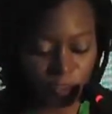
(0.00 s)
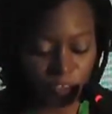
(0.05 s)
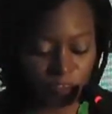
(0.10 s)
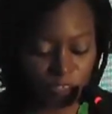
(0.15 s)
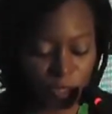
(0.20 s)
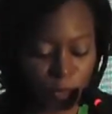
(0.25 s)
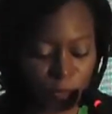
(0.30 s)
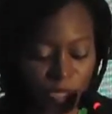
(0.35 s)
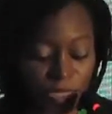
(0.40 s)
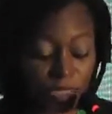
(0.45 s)
we've
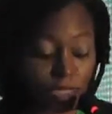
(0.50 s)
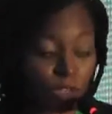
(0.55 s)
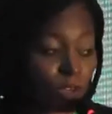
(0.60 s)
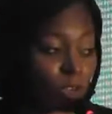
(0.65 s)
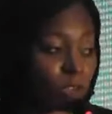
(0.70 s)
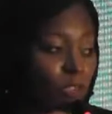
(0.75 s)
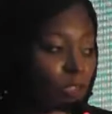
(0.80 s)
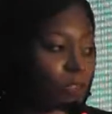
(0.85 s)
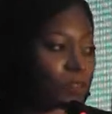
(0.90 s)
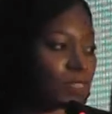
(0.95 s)
spent a
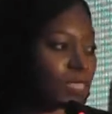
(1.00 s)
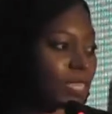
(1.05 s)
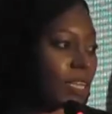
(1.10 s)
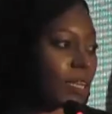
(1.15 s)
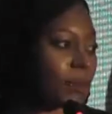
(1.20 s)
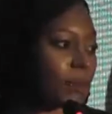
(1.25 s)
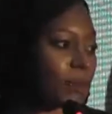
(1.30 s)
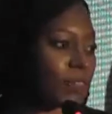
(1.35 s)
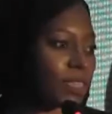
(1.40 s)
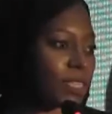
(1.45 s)
lot of
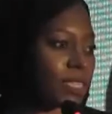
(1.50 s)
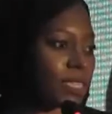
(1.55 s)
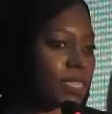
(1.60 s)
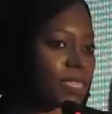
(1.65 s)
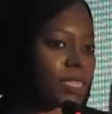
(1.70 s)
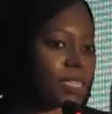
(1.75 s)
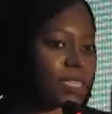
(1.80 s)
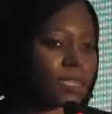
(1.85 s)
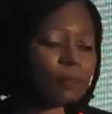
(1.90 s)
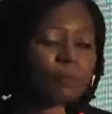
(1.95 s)
time on
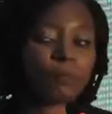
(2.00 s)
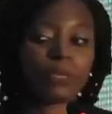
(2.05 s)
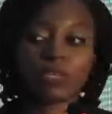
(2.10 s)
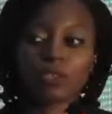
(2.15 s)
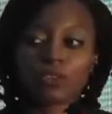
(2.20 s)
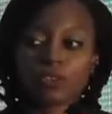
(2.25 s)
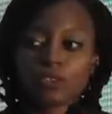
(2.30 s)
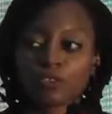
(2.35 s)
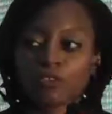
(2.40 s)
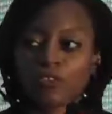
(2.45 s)
this
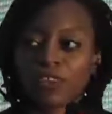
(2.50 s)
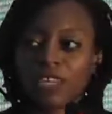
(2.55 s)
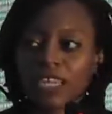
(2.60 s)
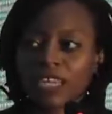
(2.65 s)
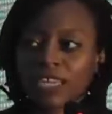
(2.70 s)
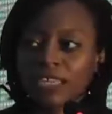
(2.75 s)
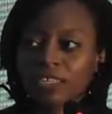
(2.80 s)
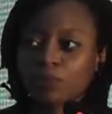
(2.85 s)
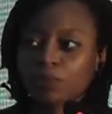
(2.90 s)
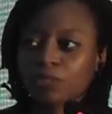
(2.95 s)
because of our
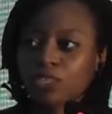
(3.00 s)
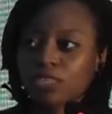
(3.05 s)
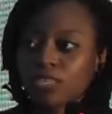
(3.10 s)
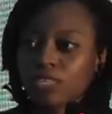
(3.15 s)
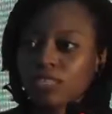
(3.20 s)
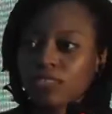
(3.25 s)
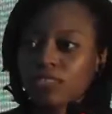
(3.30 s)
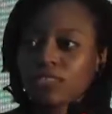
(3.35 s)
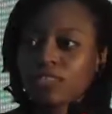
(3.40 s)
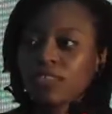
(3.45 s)

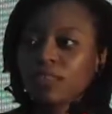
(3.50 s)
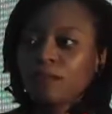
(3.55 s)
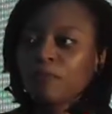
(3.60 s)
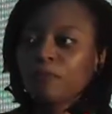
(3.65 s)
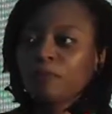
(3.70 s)
expertise.